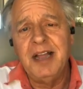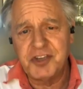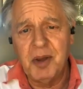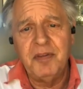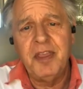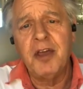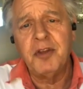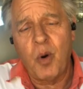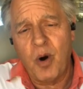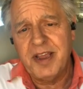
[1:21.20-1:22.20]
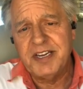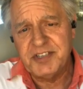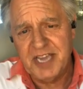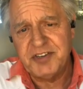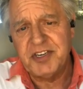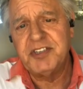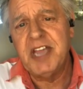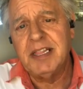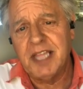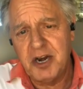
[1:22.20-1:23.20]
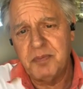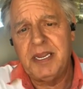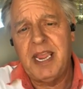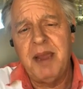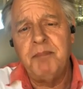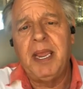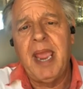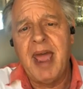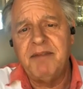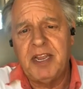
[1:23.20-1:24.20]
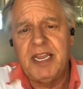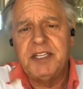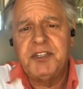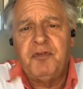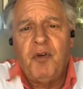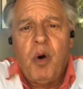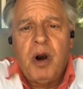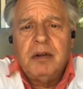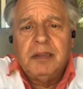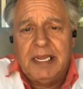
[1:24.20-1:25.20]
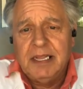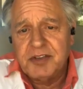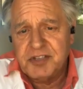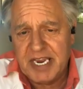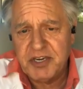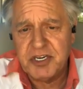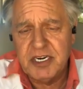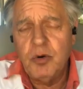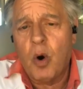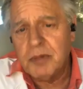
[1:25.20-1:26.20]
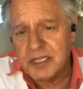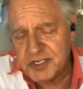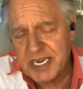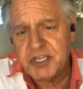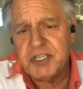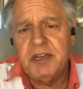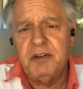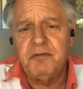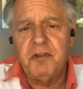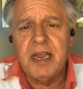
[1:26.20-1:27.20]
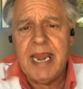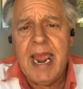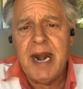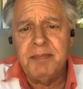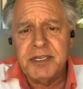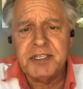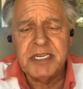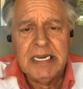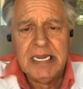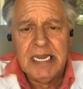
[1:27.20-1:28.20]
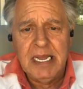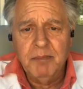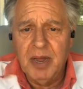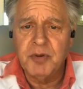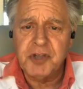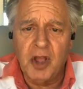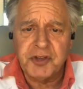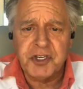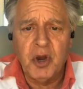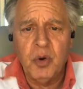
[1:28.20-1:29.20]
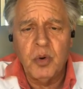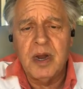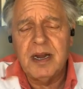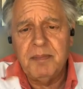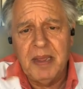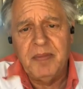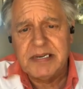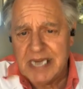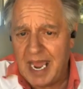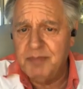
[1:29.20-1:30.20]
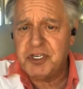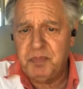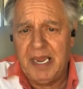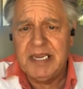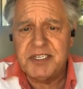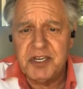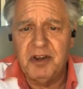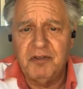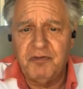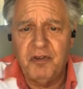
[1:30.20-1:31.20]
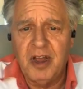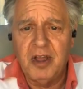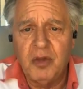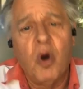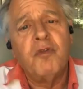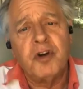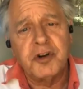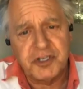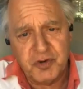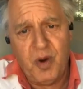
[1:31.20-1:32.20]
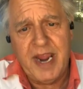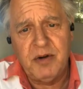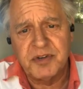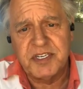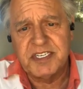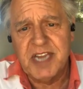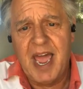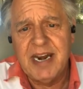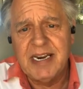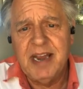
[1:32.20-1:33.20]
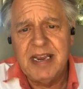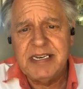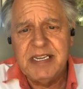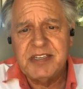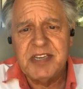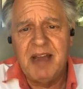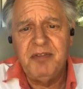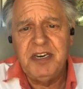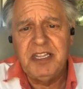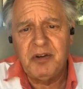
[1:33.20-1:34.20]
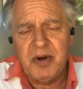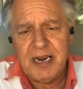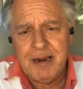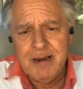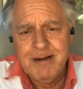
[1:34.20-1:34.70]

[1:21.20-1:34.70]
Some of the other organizations that later became big advocates for legalization, normalization of cannabis. But it was also in the time space of Roe versus Wade was decided in 1973.